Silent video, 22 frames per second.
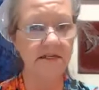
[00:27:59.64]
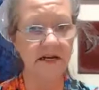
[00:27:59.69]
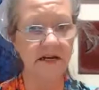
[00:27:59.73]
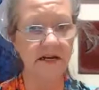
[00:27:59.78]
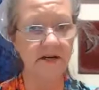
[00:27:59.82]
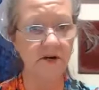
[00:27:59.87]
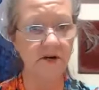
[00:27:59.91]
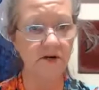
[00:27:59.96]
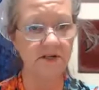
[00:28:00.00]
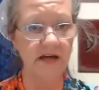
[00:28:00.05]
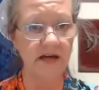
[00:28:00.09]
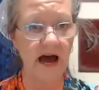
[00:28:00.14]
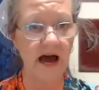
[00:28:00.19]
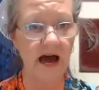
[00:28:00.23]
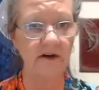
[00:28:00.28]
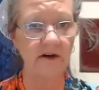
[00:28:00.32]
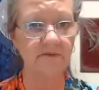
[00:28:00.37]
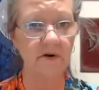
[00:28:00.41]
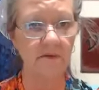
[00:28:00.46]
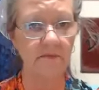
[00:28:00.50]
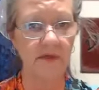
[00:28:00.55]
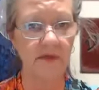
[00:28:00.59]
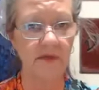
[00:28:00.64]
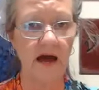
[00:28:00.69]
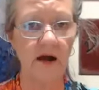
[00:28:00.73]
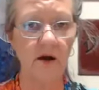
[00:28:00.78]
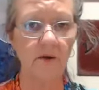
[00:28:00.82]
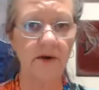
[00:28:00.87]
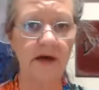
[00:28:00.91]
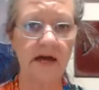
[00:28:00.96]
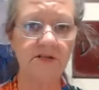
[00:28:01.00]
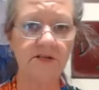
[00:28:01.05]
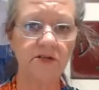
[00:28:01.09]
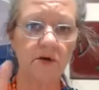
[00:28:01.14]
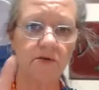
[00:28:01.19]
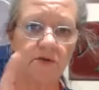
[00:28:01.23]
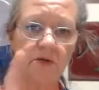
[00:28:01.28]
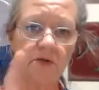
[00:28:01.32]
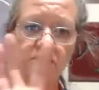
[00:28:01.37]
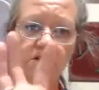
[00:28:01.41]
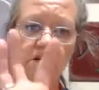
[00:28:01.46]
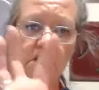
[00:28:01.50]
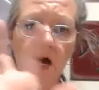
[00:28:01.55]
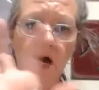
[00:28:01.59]
years out from that. Okay, so
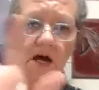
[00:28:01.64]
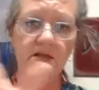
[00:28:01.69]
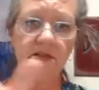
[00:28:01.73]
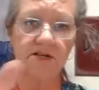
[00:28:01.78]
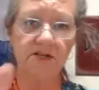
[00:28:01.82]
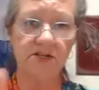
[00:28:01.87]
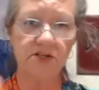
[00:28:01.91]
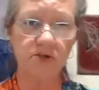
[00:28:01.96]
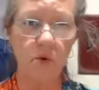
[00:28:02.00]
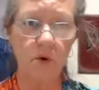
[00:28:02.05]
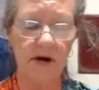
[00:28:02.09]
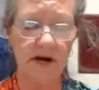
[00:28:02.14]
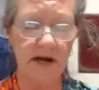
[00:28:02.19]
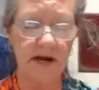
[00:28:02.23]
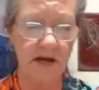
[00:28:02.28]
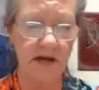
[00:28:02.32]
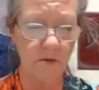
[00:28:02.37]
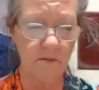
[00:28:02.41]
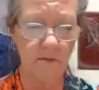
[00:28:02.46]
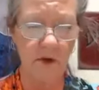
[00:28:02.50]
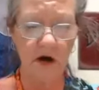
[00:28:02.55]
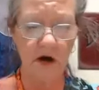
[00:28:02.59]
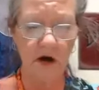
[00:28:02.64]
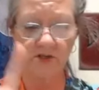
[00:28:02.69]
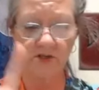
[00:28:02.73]
there's this 20-year mark. So we